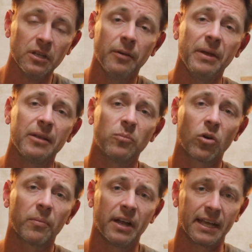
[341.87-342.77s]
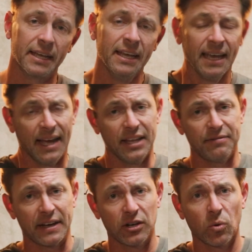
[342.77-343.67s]
I made more money. And then
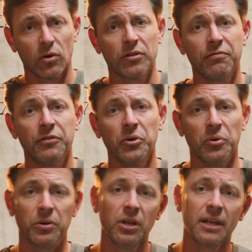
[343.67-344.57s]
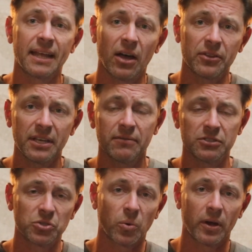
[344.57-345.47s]
if I could order the food, count the
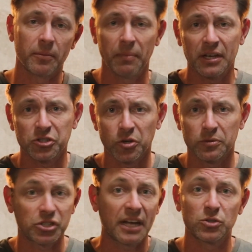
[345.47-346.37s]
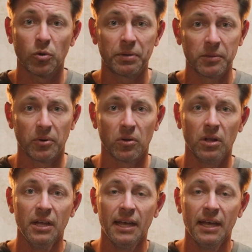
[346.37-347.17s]
inventory, make sure, schedule people.